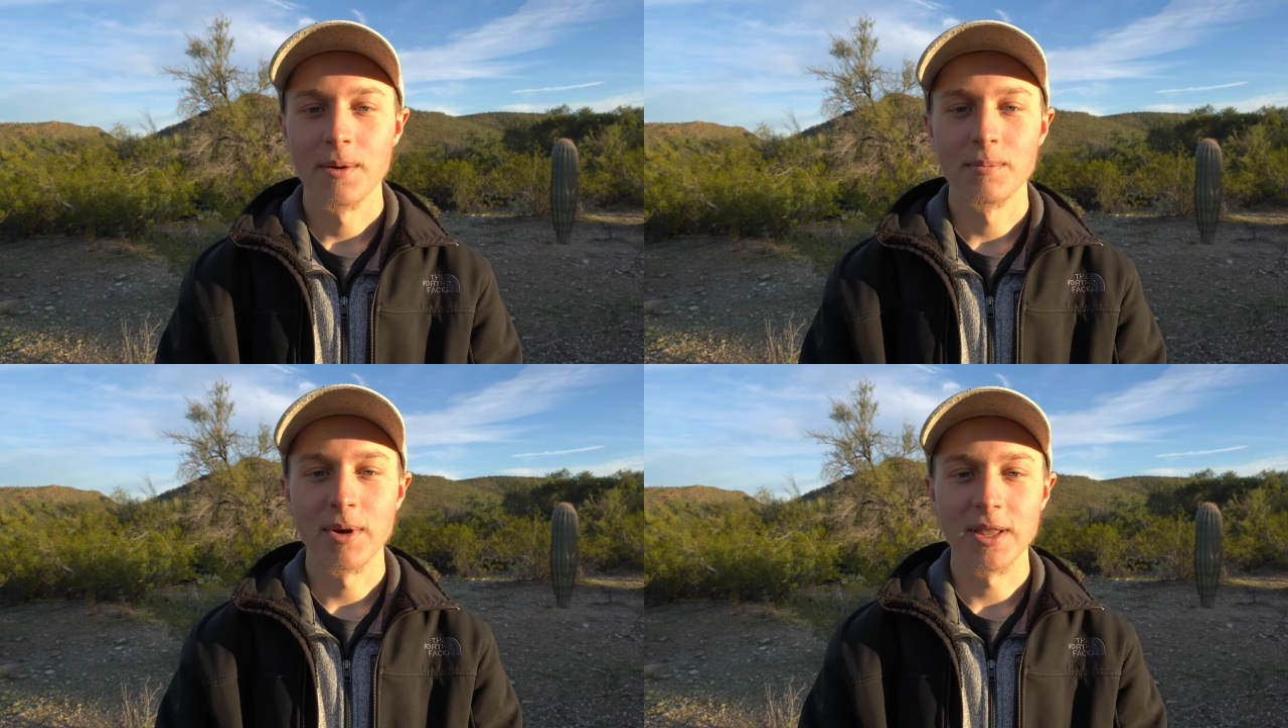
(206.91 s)

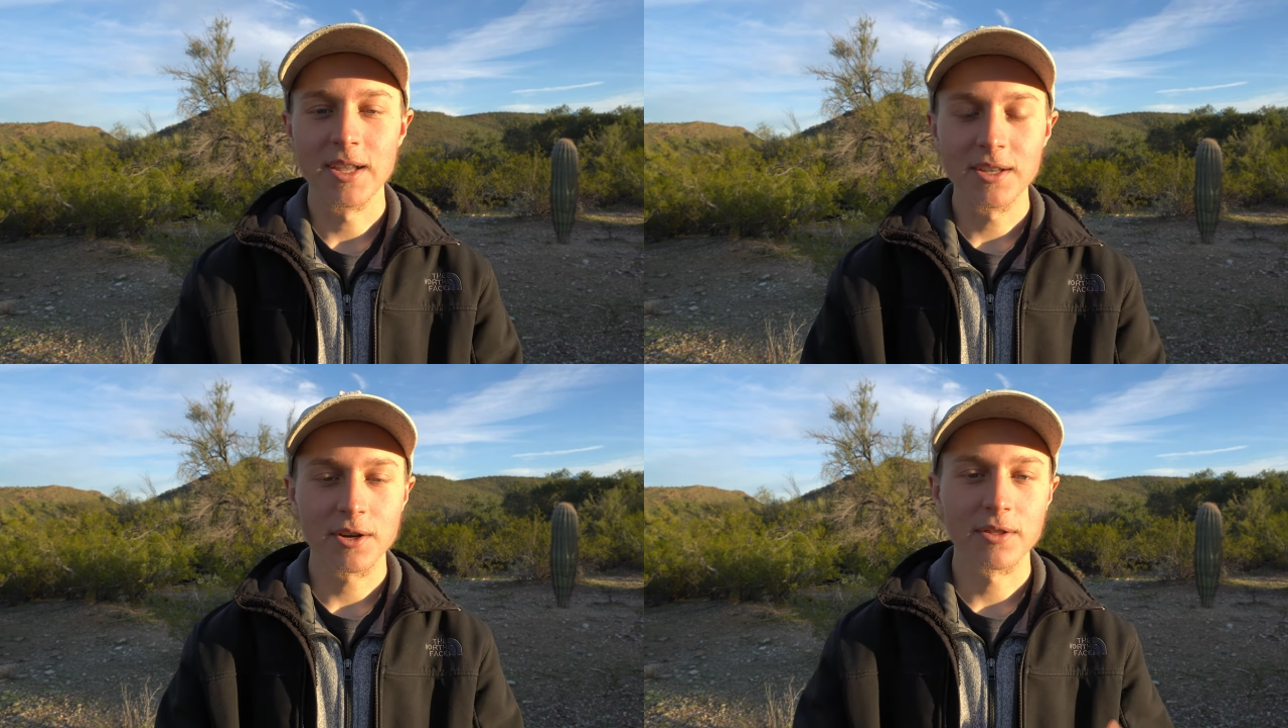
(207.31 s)
but
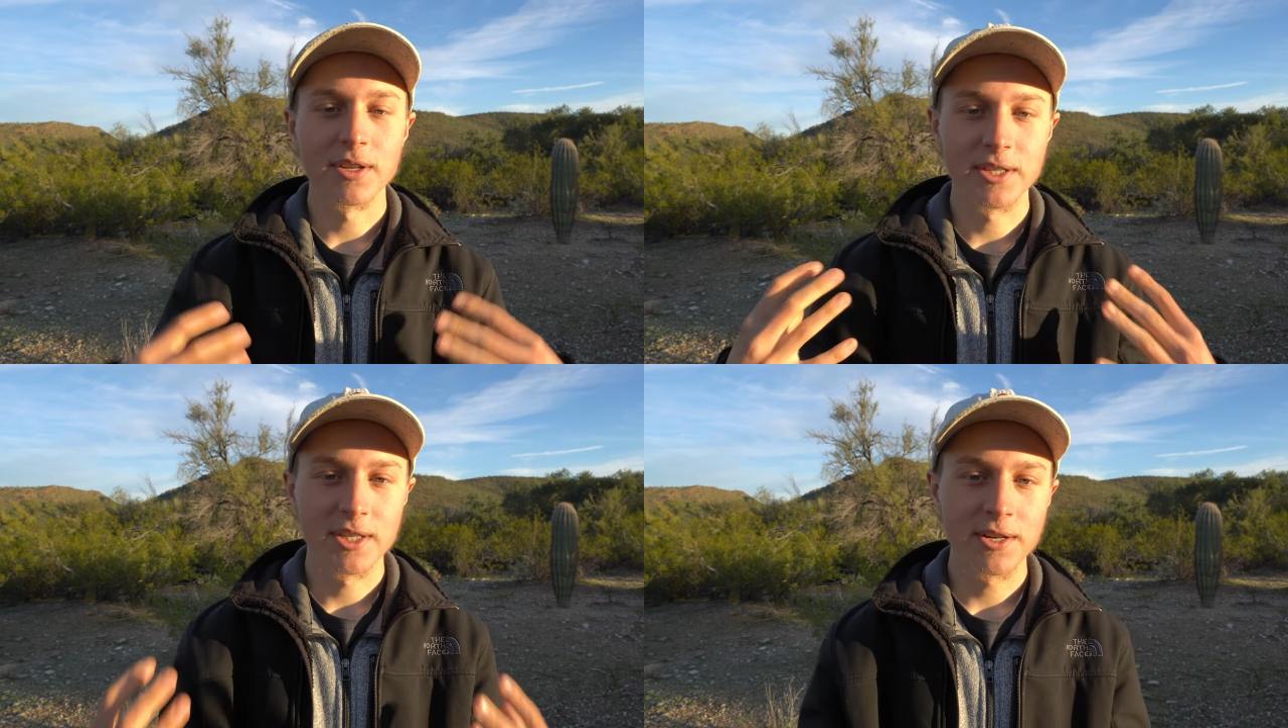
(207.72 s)
these are the
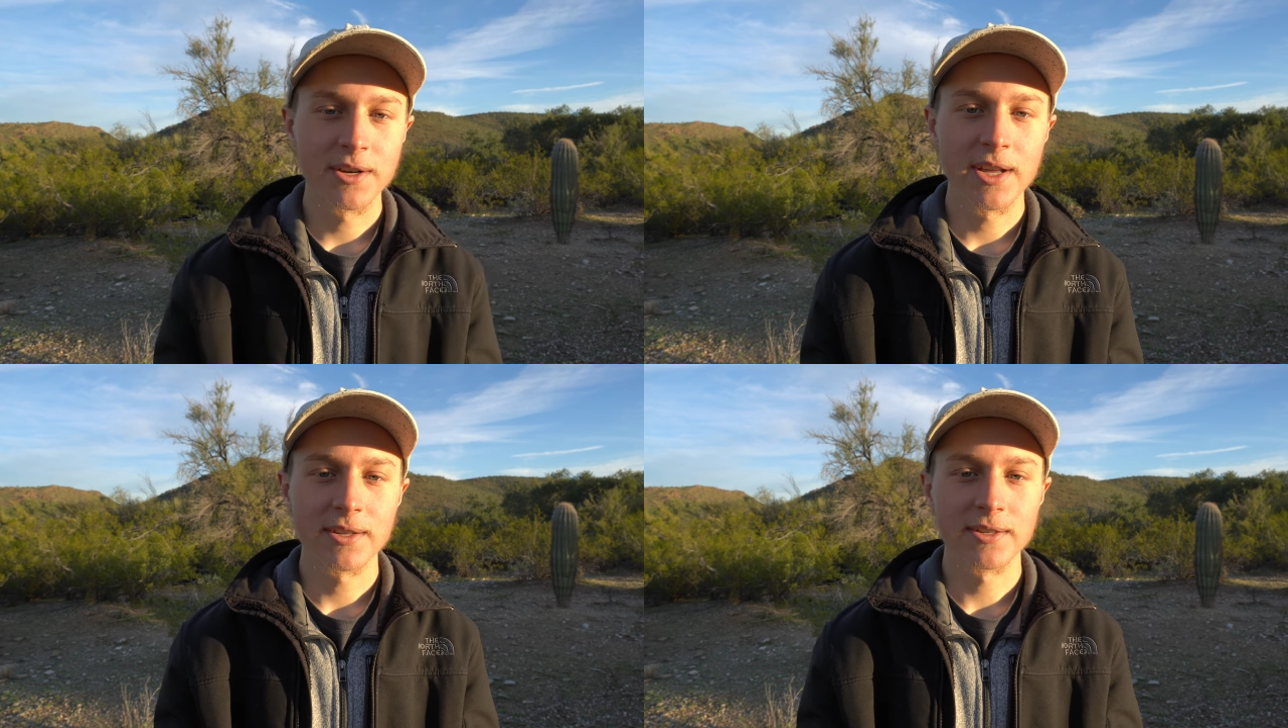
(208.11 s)

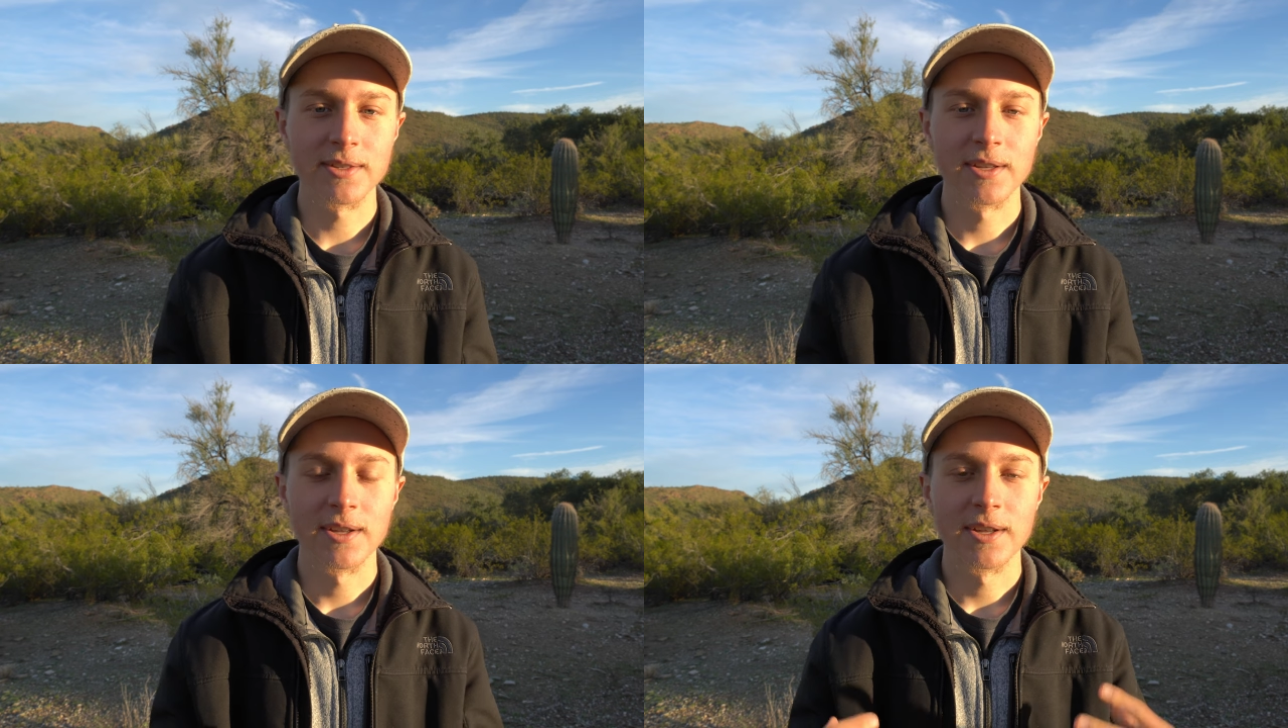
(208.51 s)

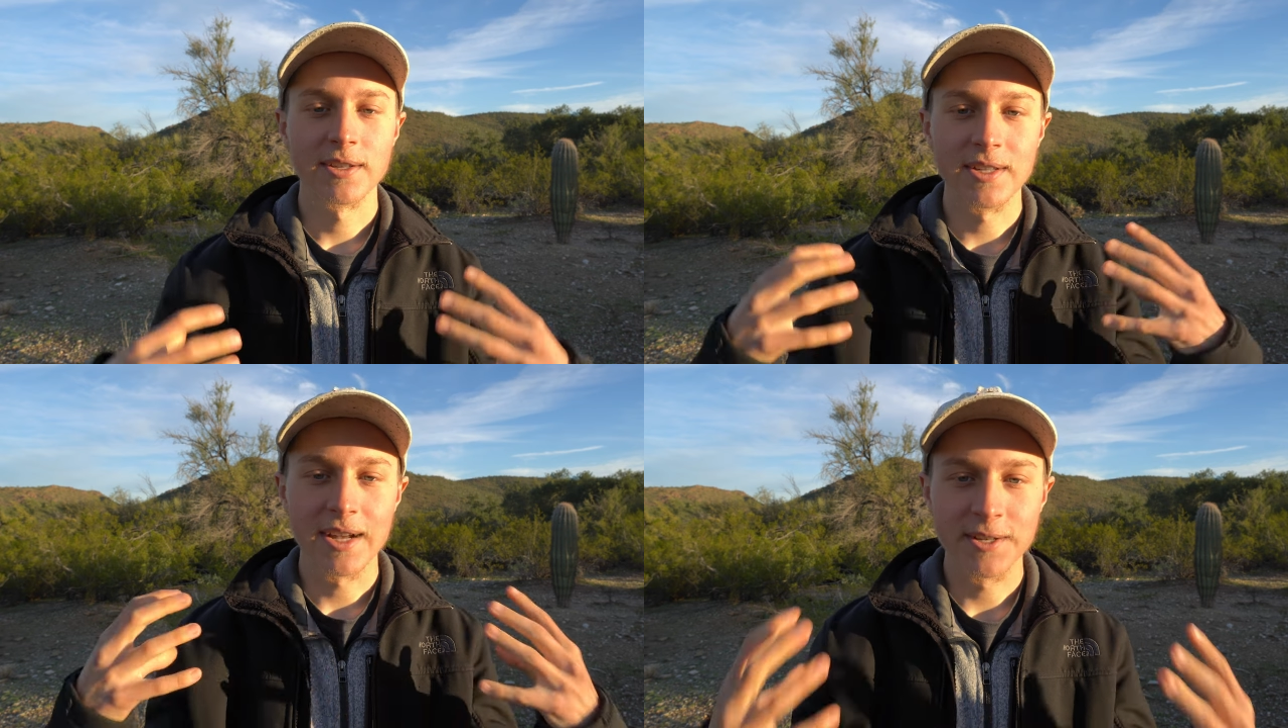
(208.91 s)
serious
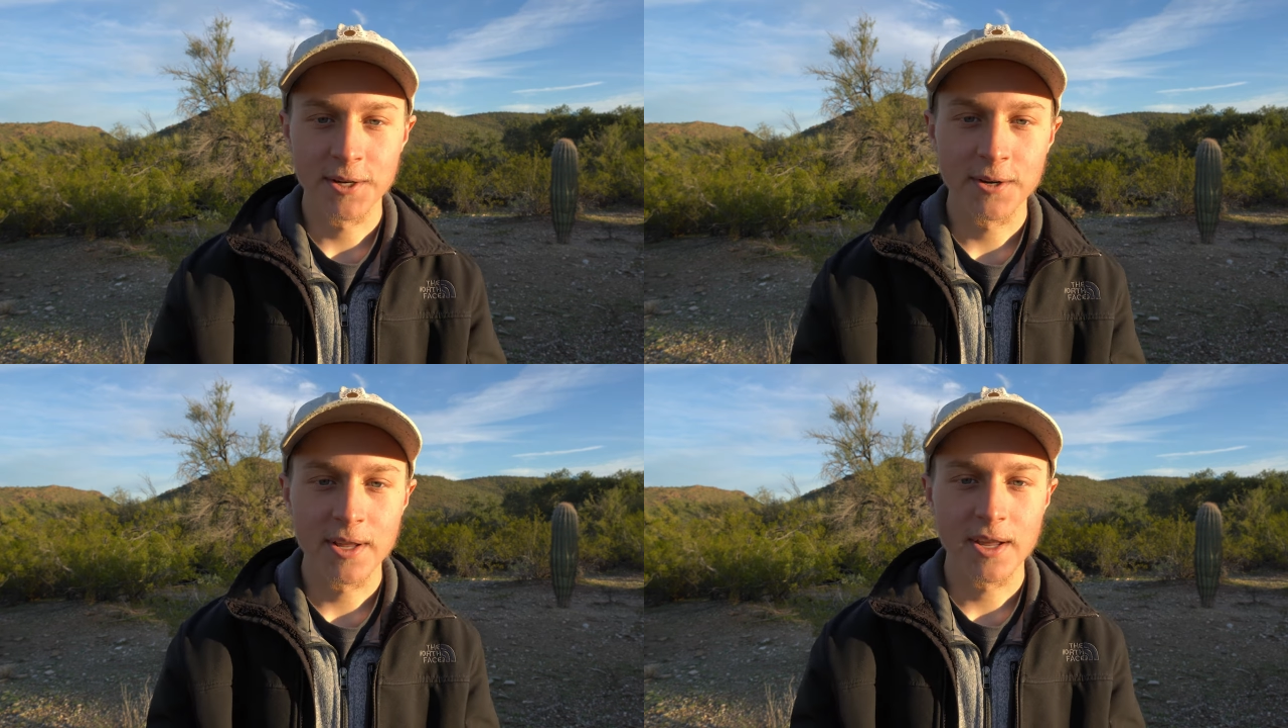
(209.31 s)

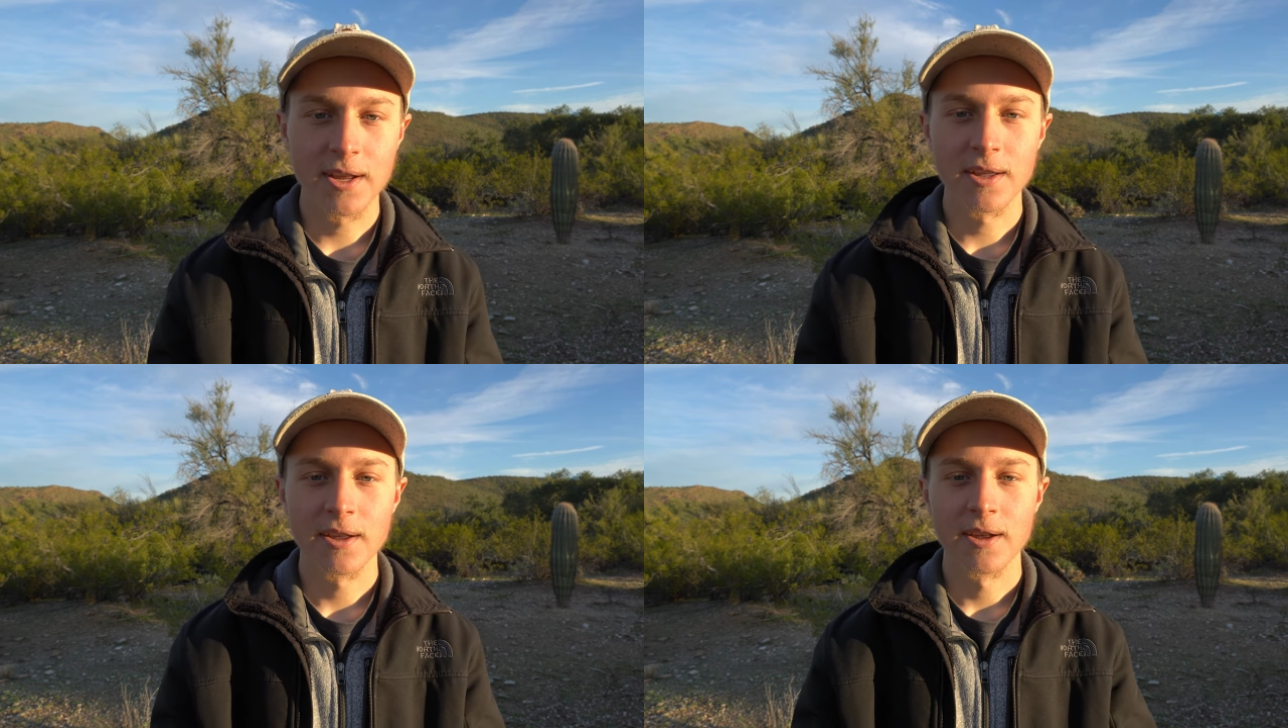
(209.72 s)
Saturnian